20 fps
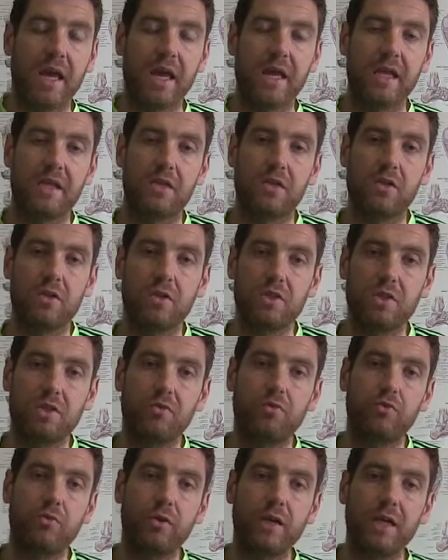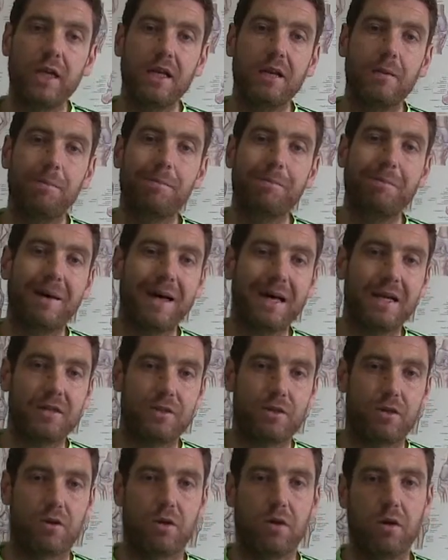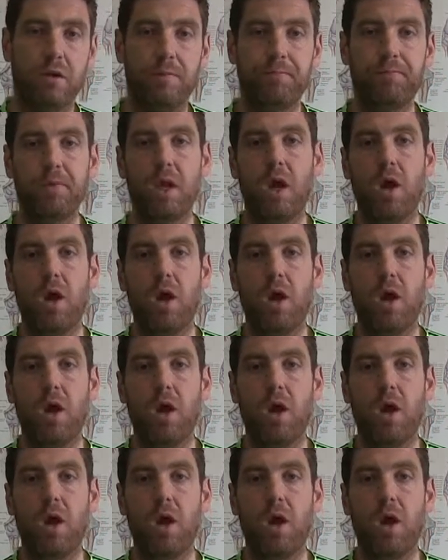it doesn't really matter